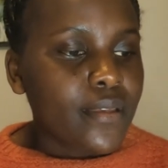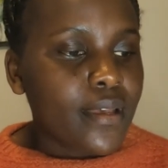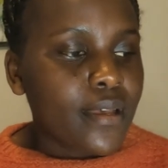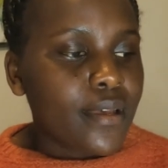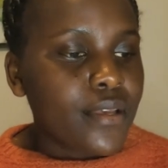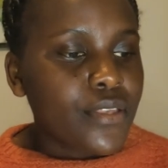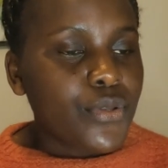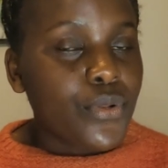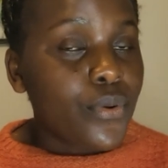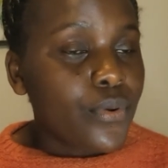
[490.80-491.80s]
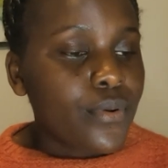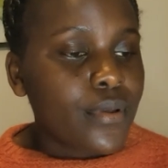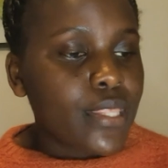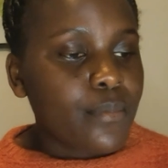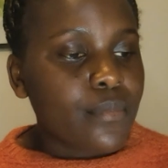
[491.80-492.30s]

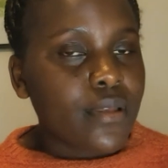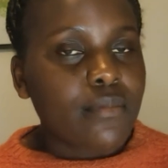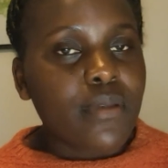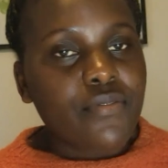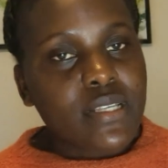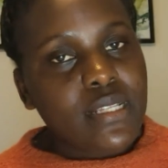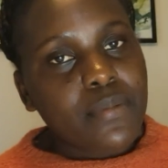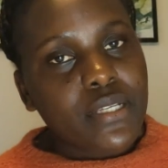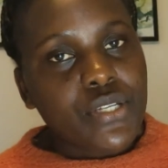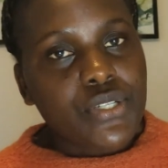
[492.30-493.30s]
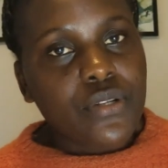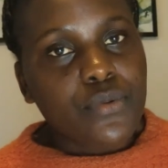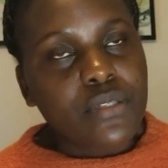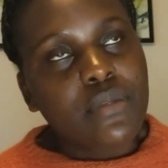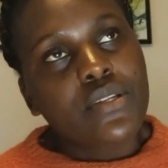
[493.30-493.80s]
in my first application
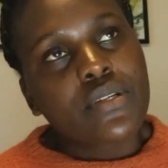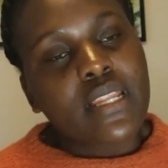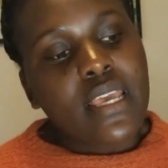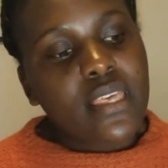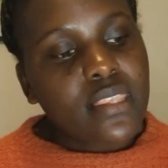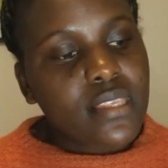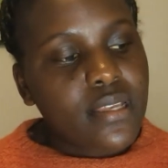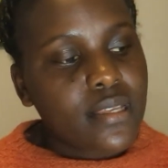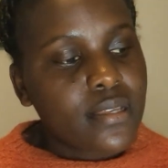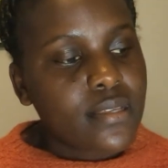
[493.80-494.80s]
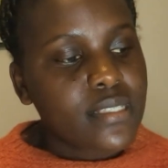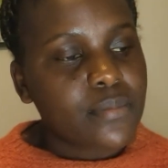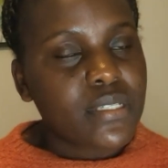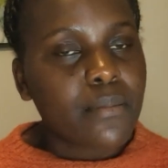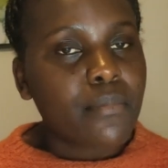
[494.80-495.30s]
was made on 8th
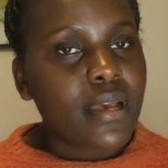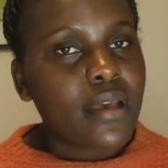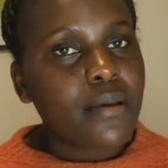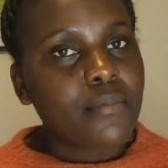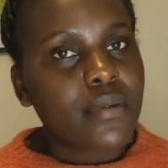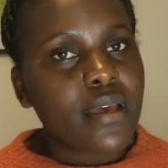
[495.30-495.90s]
September,